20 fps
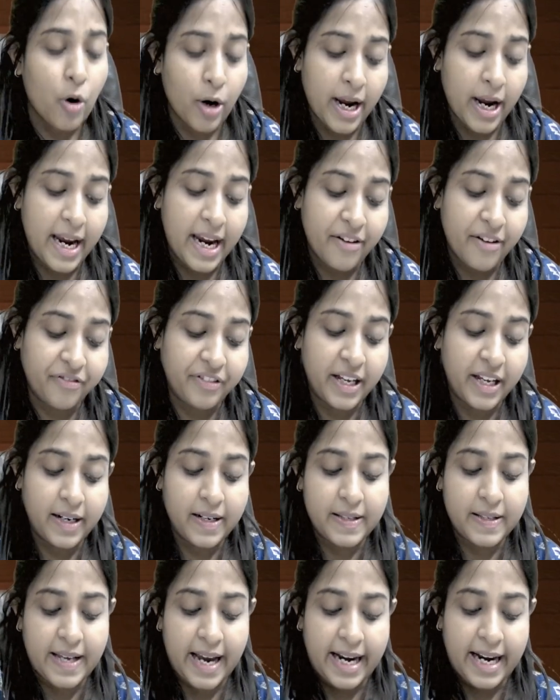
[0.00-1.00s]
if there is
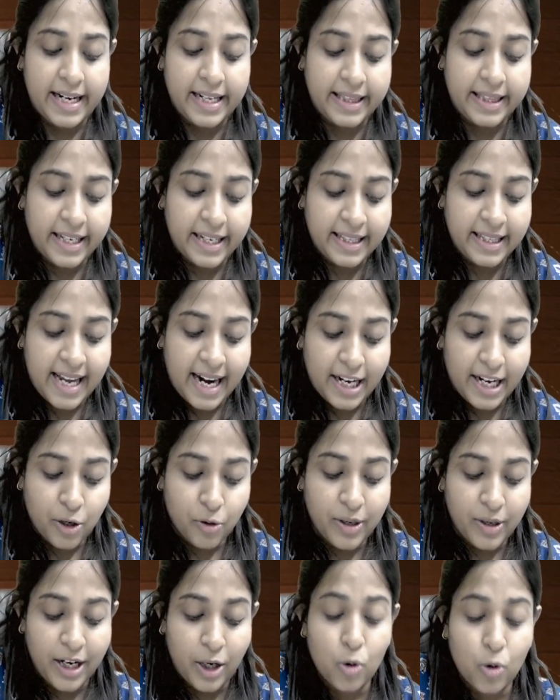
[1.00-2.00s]
anything that you need
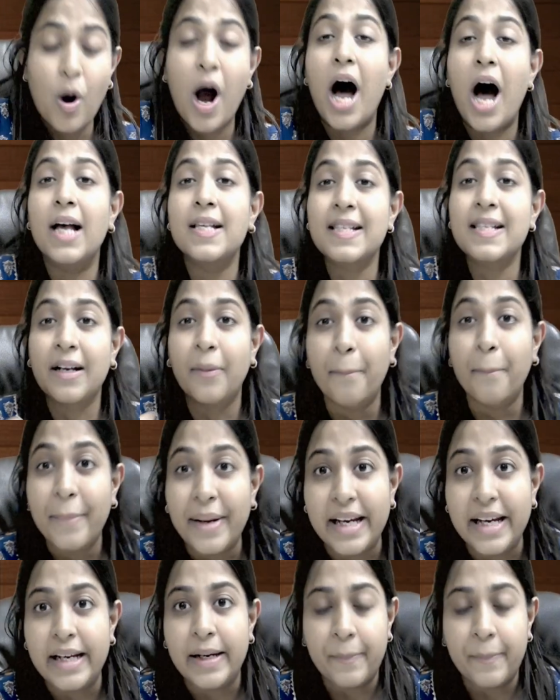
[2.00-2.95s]
to ask me,